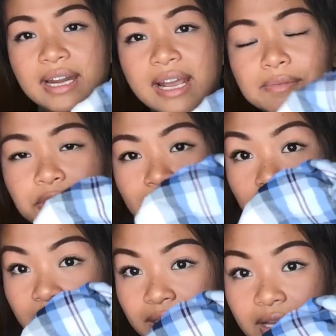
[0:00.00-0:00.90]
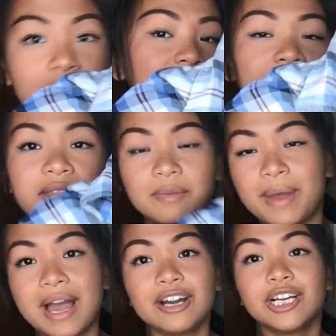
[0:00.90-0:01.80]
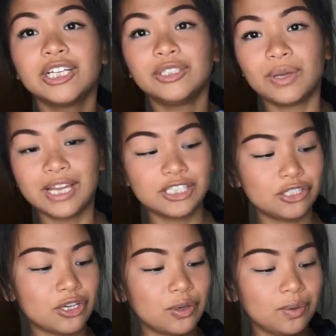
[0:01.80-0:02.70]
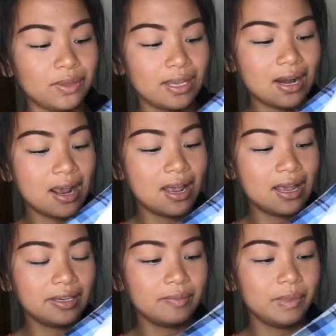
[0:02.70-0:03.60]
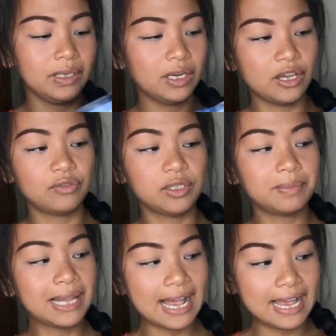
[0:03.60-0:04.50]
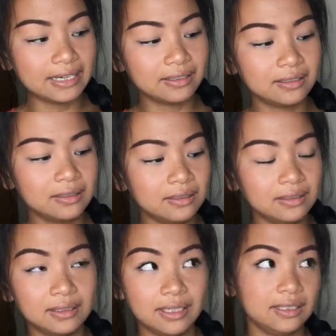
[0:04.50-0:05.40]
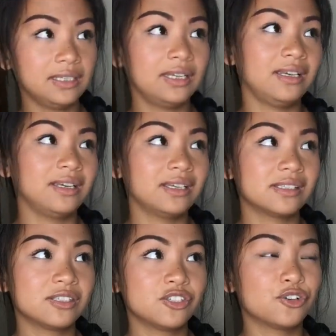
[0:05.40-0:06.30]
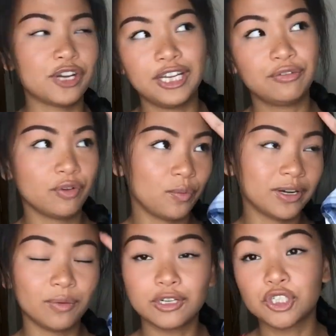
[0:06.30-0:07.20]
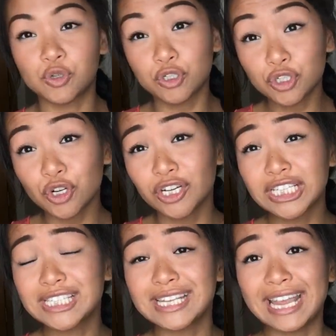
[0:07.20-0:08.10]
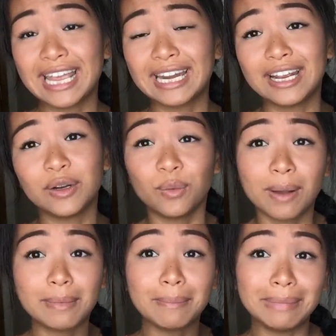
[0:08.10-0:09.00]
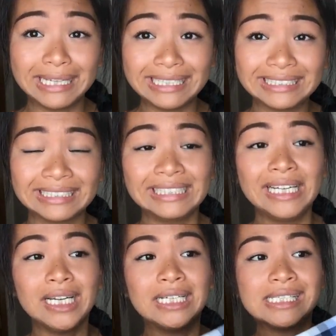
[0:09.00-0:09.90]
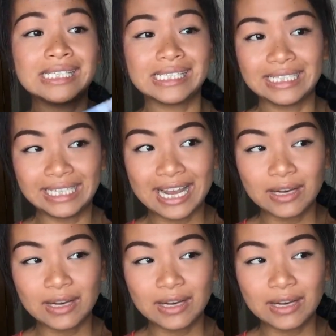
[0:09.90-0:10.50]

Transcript: and I absolutely love the pattern. You guys know that I am in love with plaid lately. It's great for when I wear short shorts and I don't want my butt sticking